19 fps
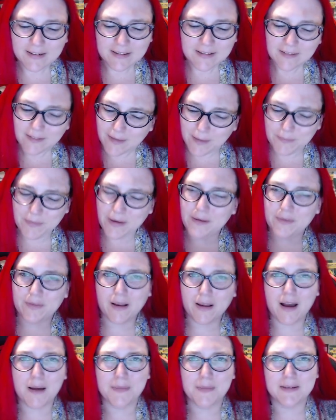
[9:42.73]
Let me know in the
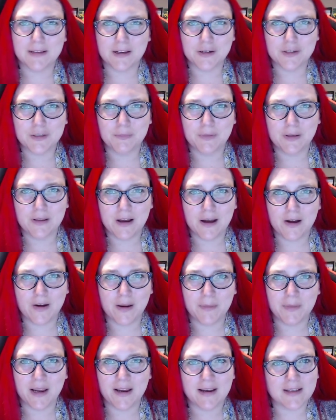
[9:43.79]
comment section below.
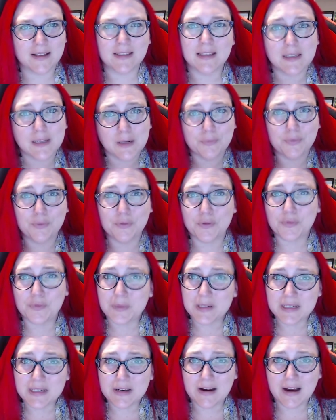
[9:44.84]
I mean, is this an
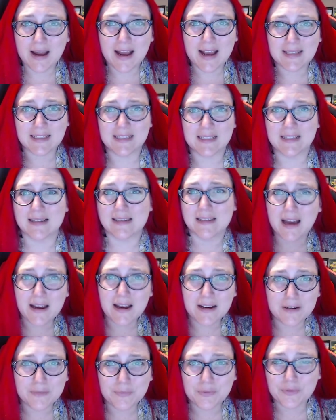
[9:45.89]
improvement to you guys? Is this
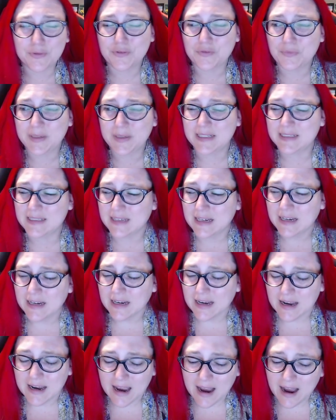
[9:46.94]
not an improvement?
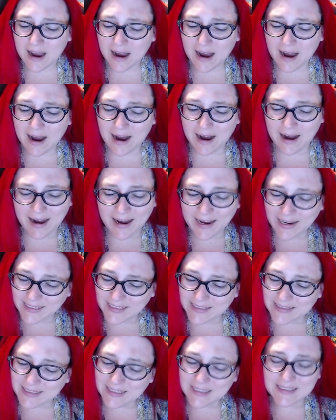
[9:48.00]

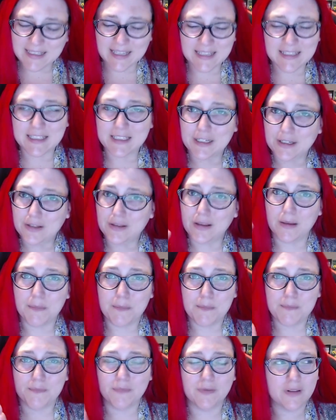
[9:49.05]
I think it's, it's still a,
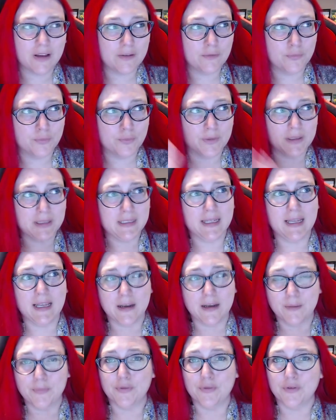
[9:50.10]
um, really
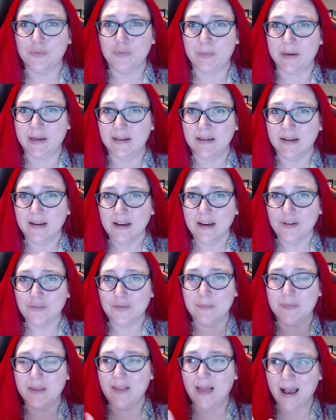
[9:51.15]
an improvement
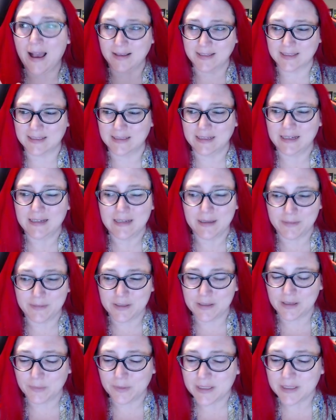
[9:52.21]
from the last leaked
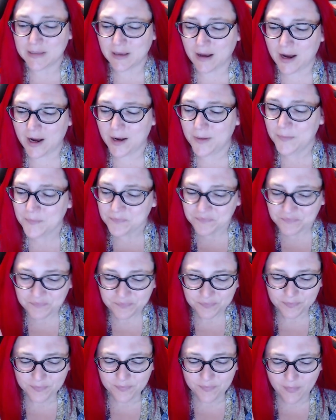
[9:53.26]
image that we saw.
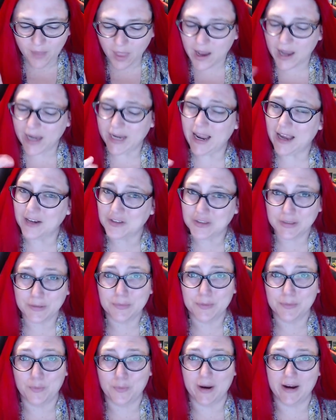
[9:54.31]
I actually
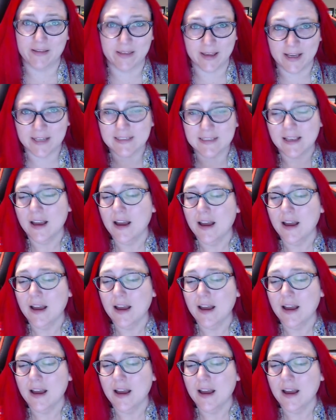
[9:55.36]
would wear this.